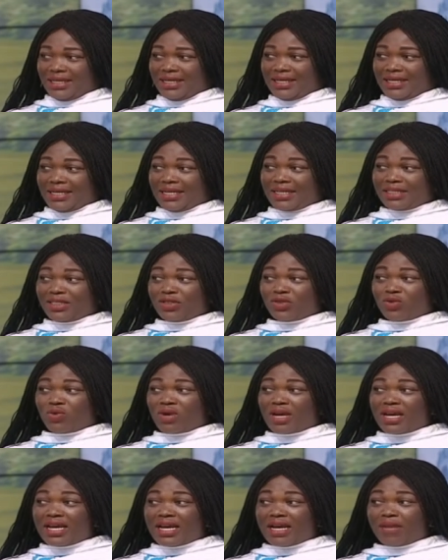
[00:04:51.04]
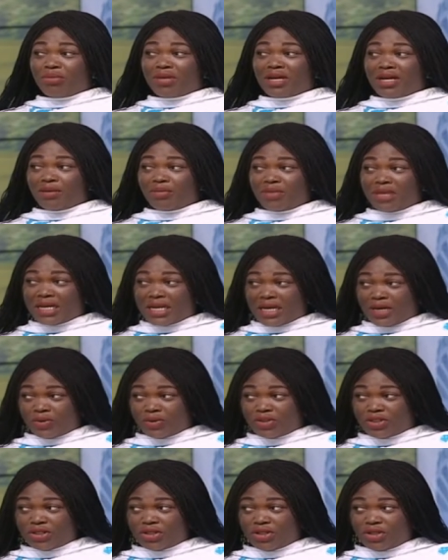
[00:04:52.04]
And that is why I'm coming
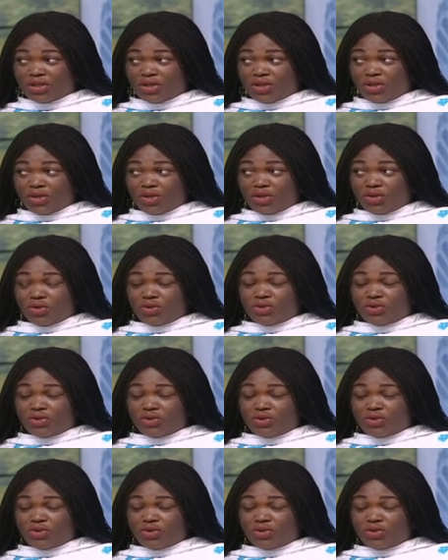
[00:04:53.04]
out mm.